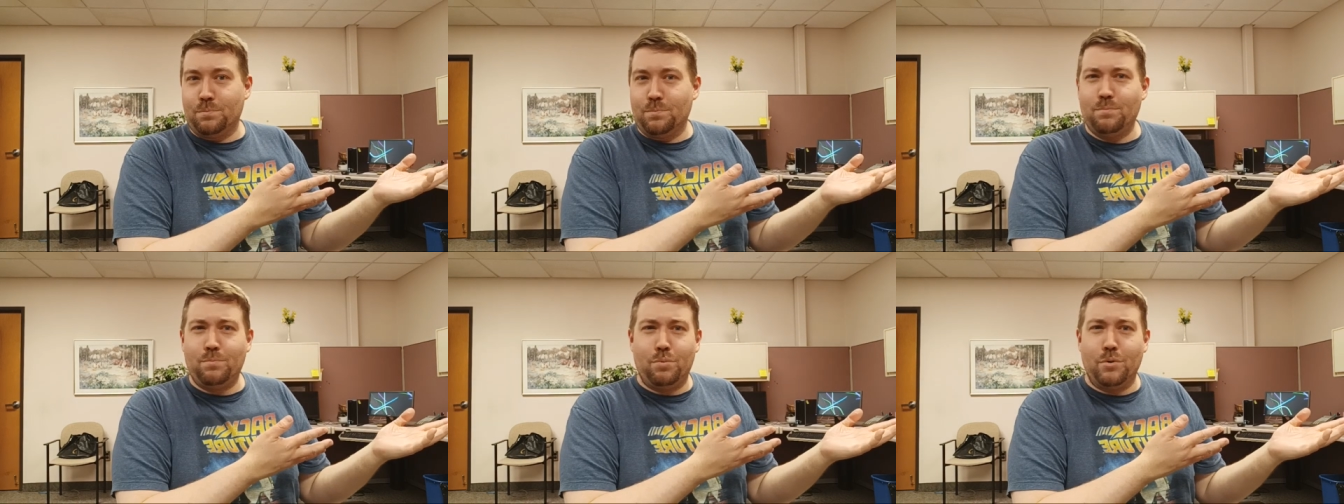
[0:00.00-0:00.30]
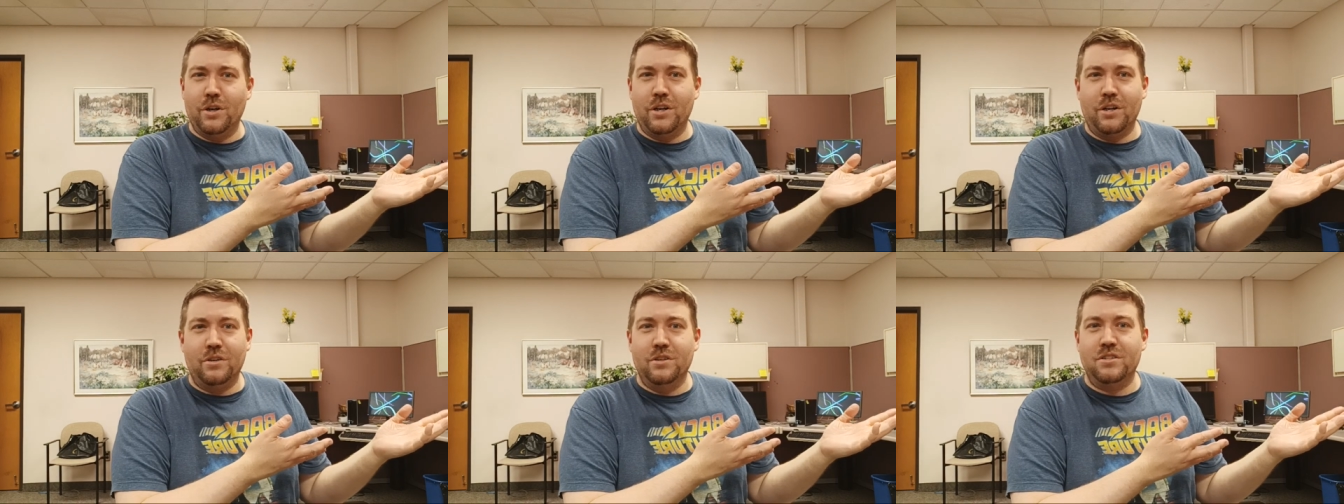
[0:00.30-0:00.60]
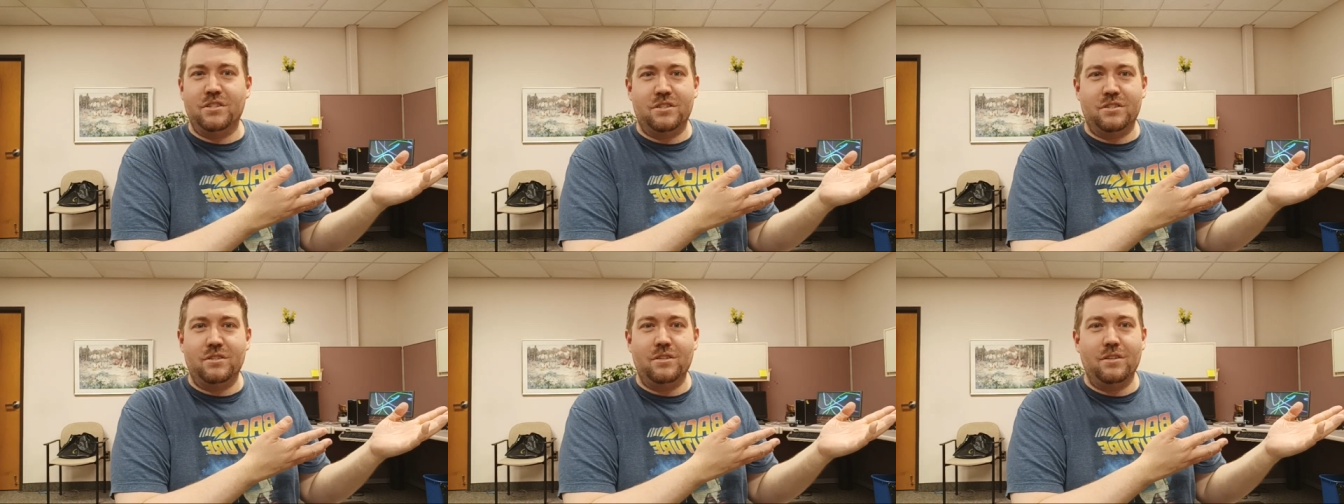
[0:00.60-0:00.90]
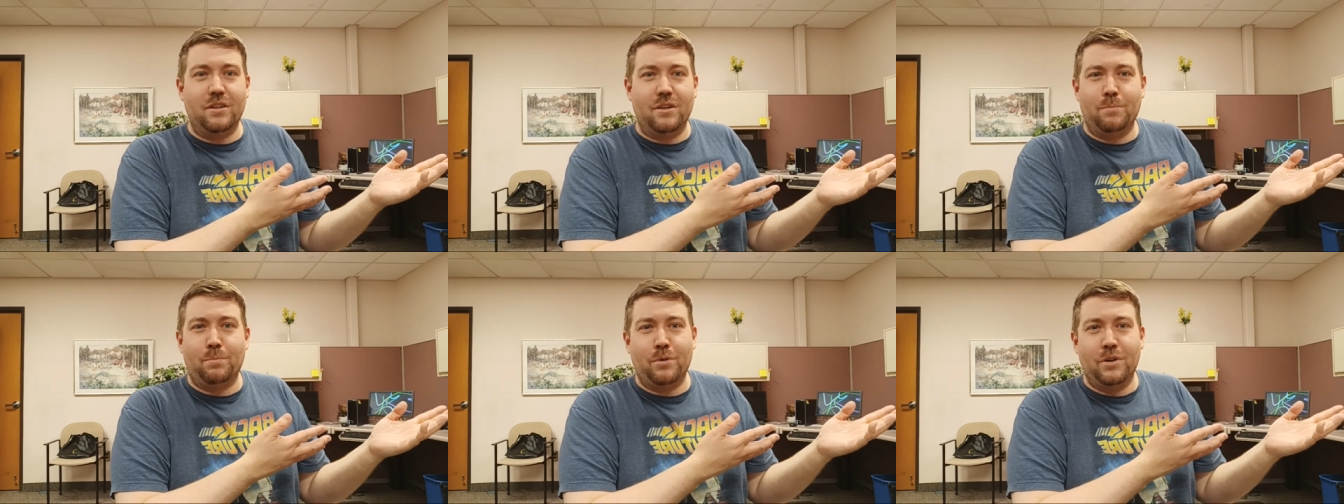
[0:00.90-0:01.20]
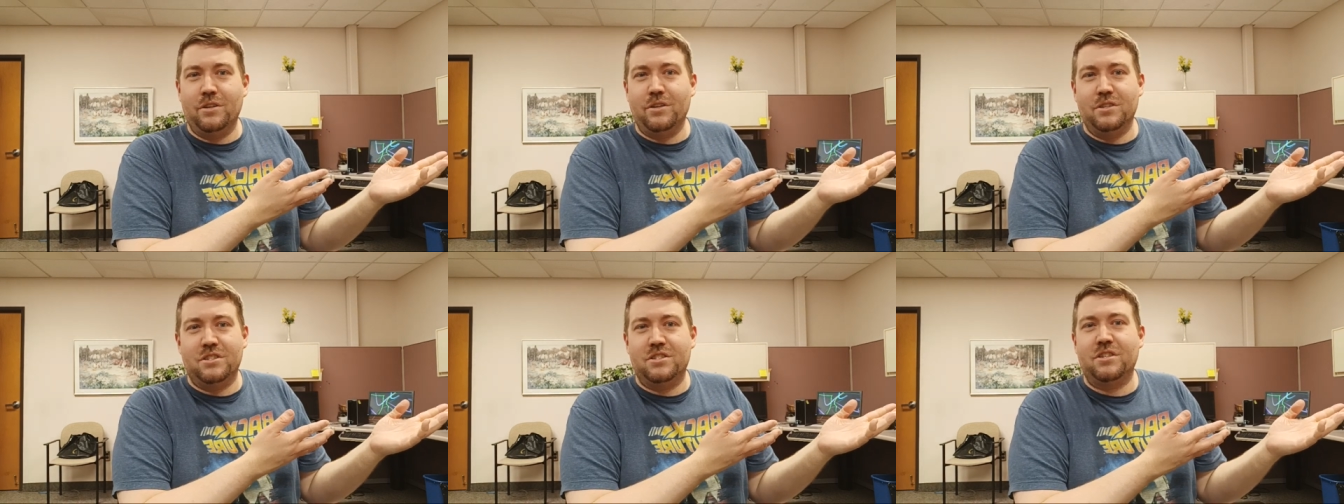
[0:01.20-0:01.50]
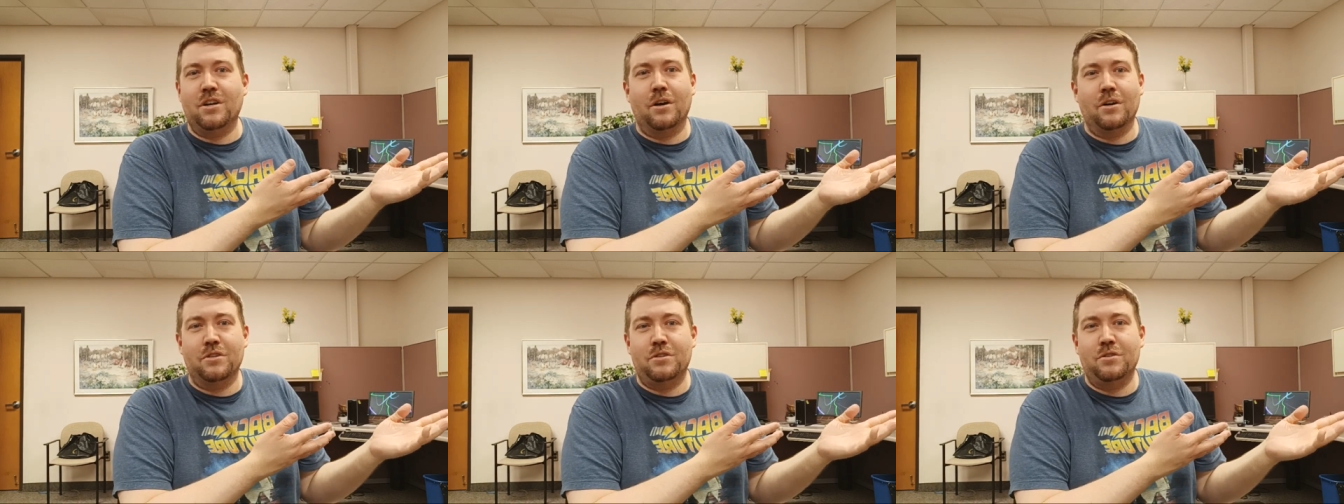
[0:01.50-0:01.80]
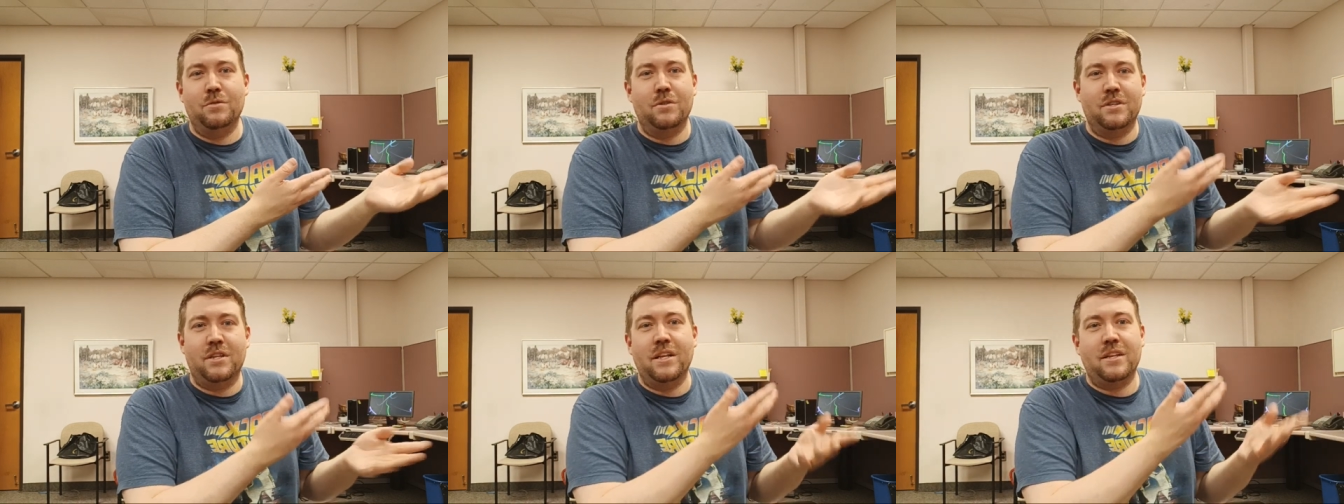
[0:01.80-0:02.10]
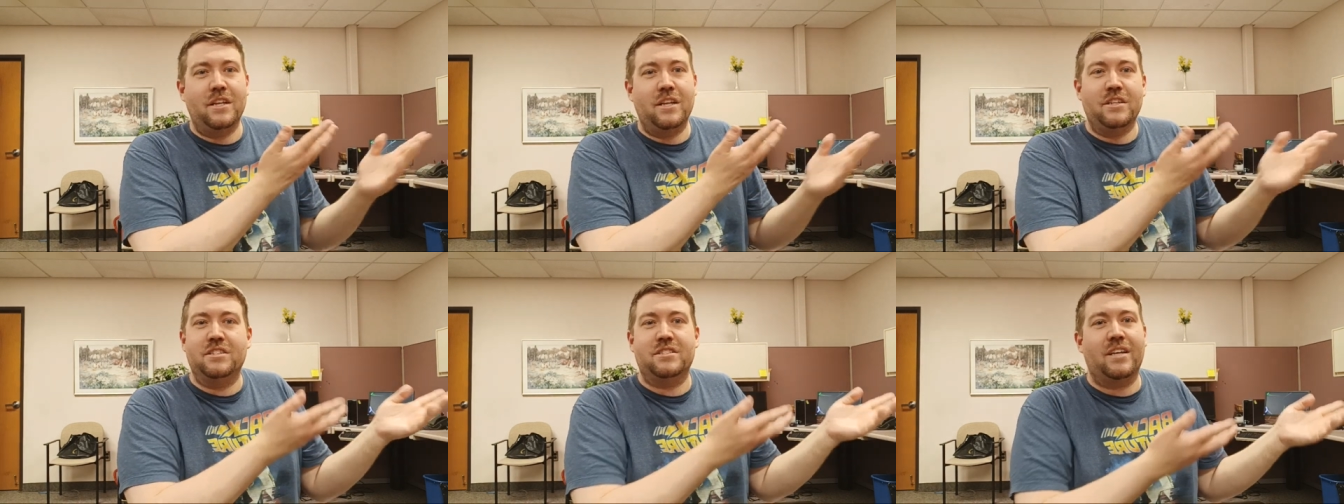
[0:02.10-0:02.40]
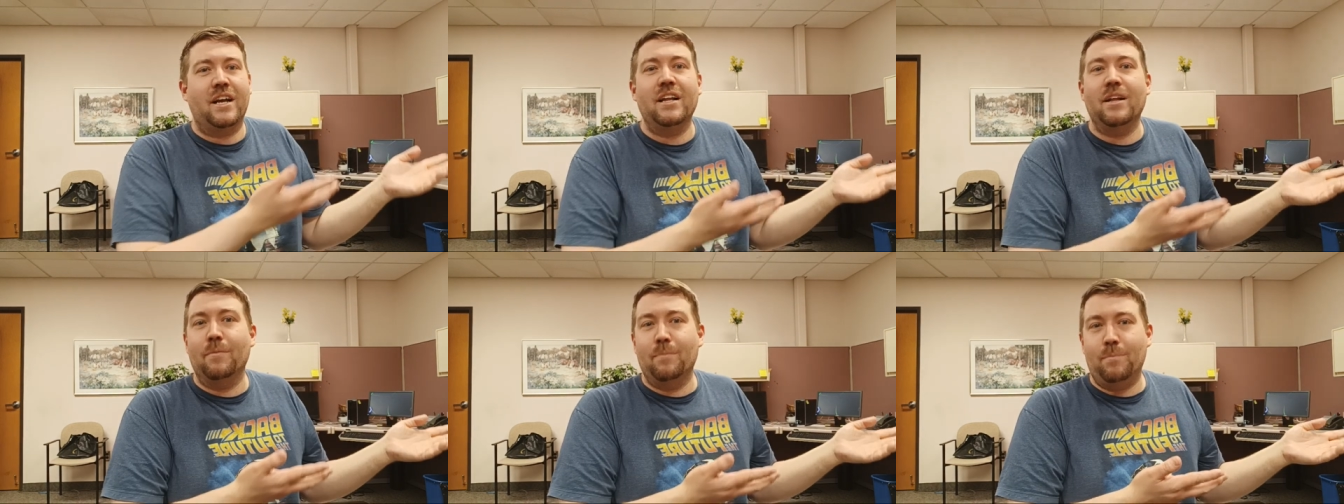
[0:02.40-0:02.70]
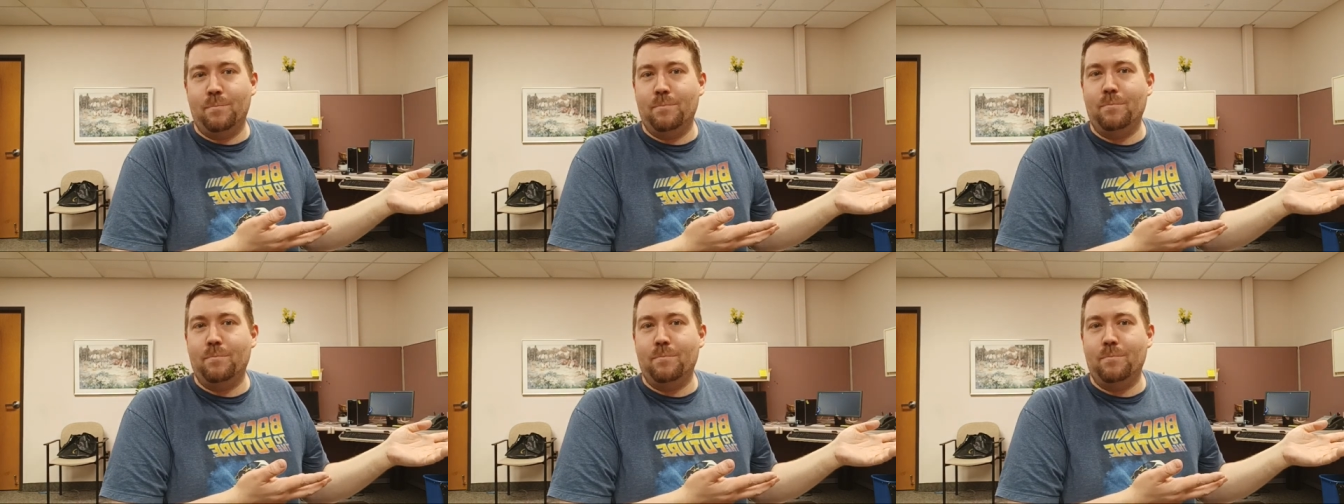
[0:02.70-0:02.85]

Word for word: pretty good, pretty good start to it that they just kind of